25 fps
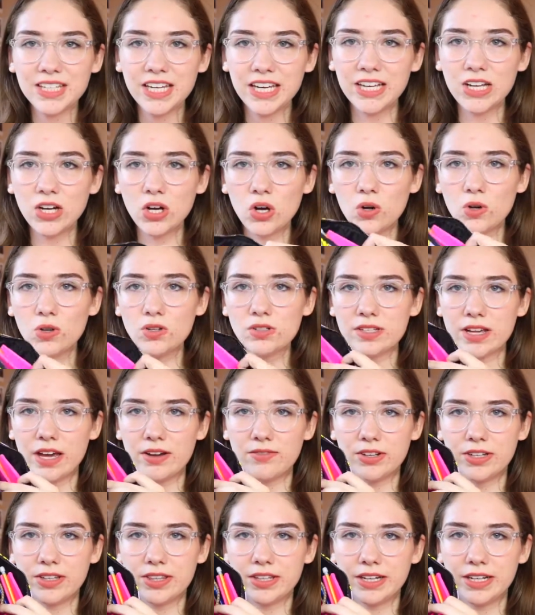It holds
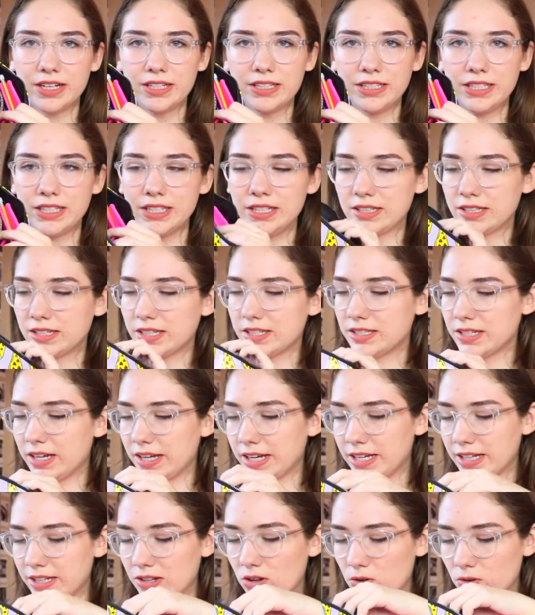everything I need because I
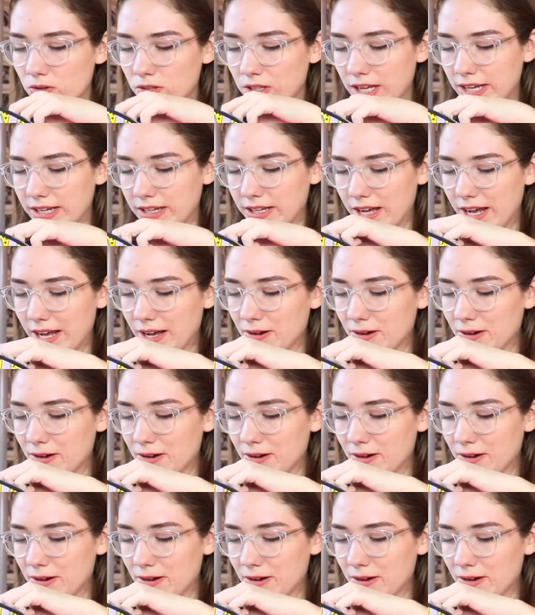can hold like,